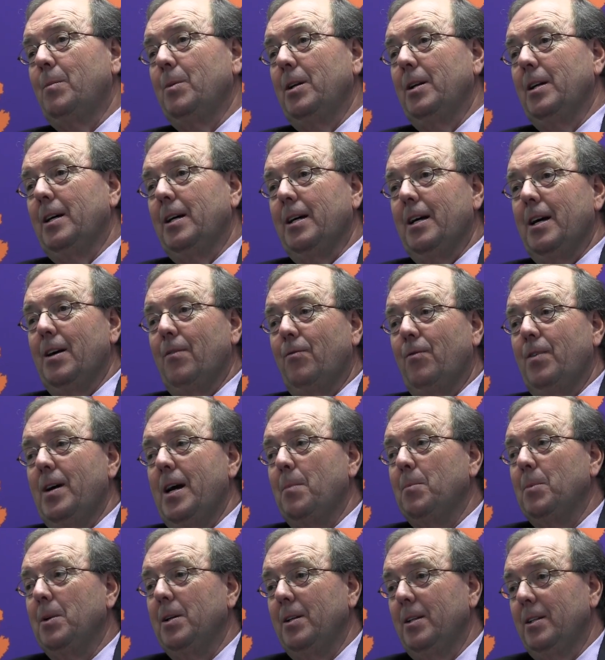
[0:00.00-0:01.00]
I mean, I've got
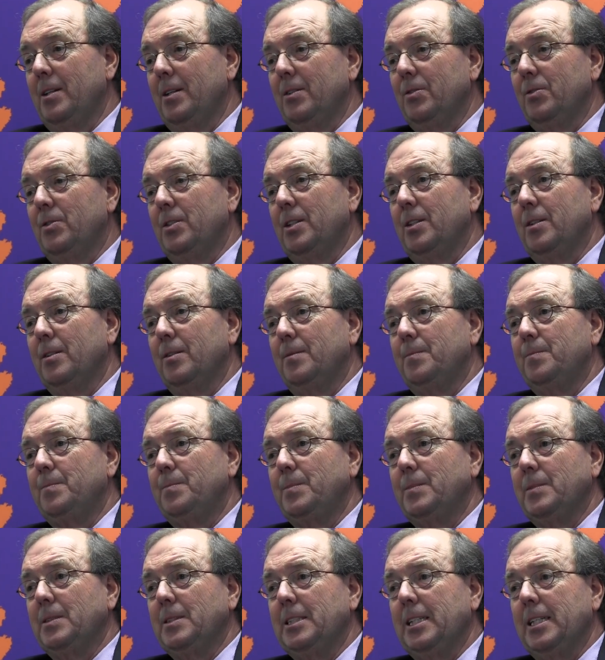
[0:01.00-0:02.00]
family that lives here
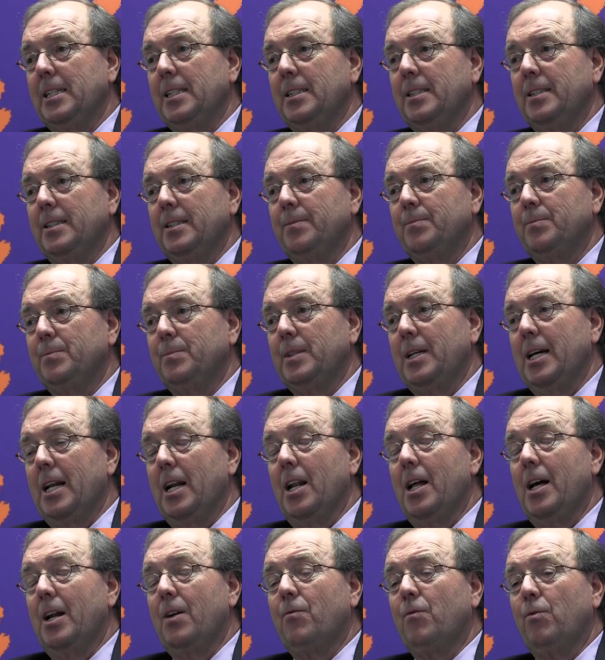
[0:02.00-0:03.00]
and got
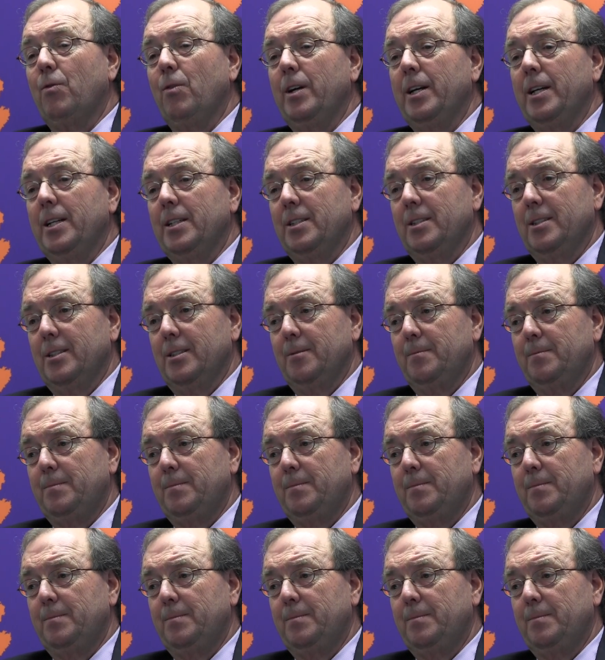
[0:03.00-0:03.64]
a lot of friends.